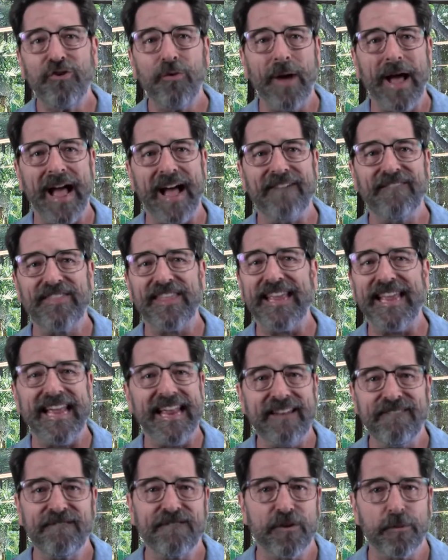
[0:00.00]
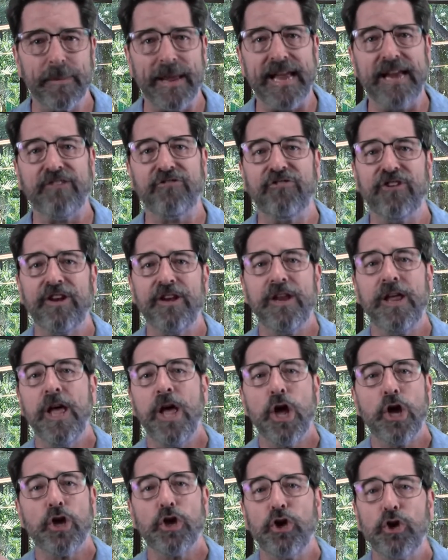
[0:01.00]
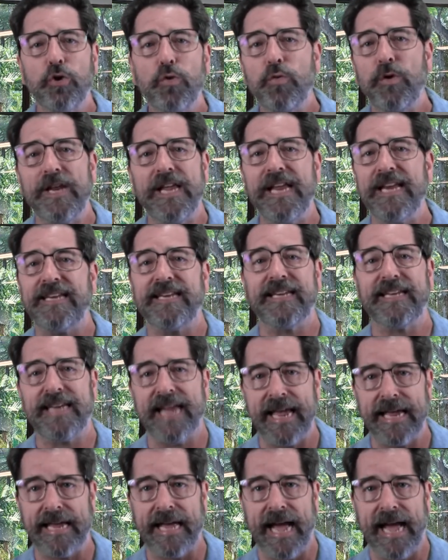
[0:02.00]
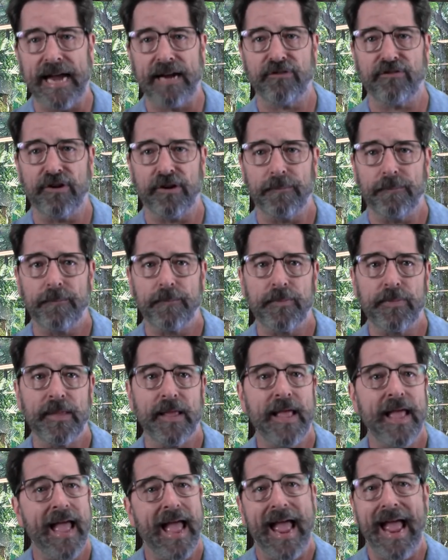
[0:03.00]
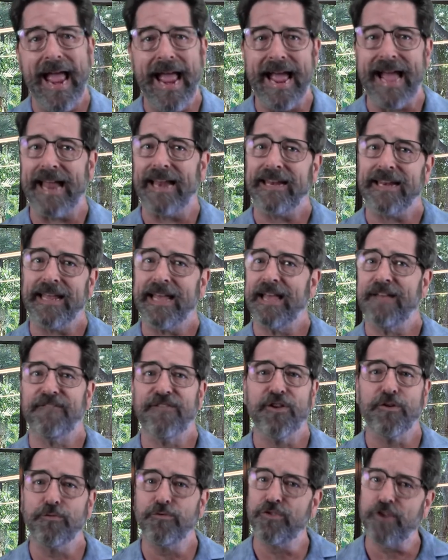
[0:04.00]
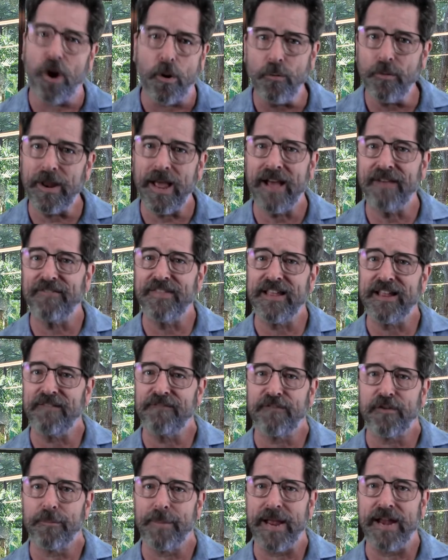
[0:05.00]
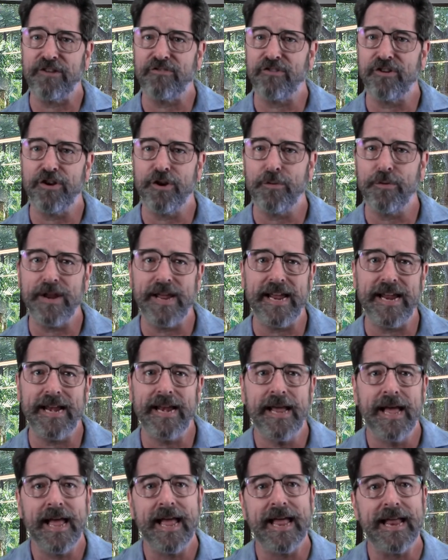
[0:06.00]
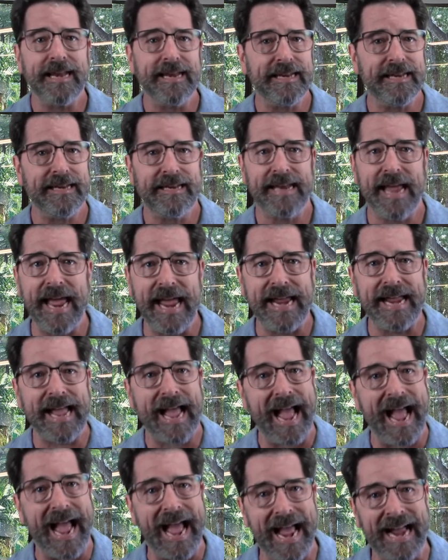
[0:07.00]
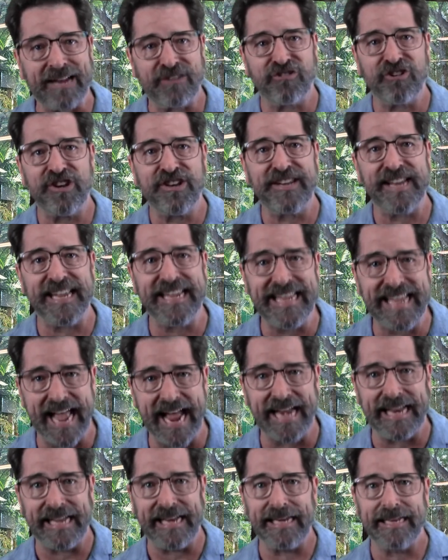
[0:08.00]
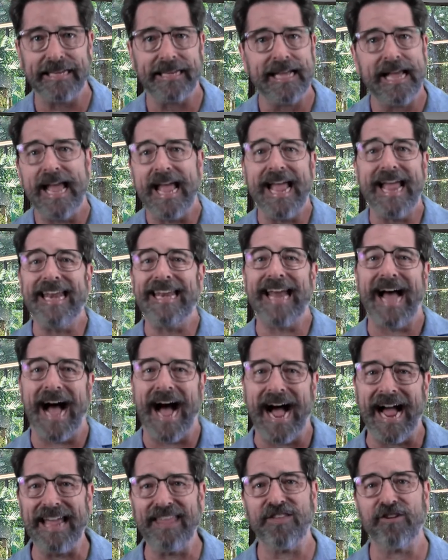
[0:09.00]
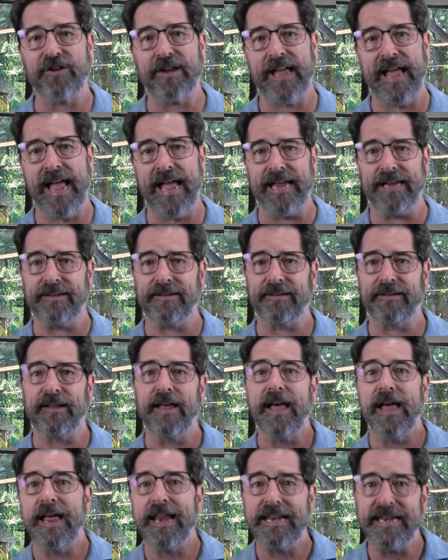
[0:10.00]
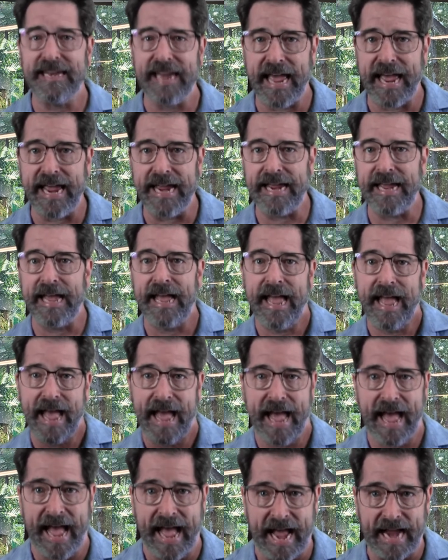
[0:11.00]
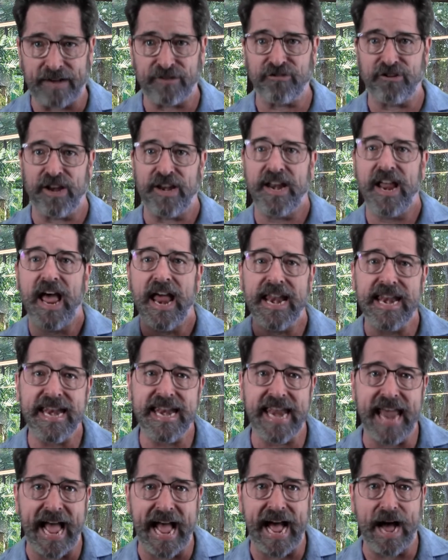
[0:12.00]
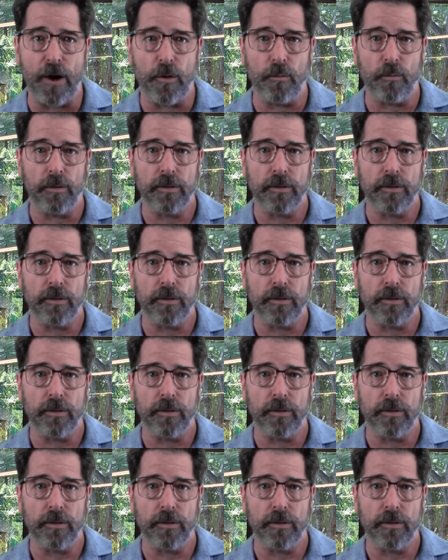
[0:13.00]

have the information, you need to take action. And if you don't have the information you need, take action to get it. In either case, take action now.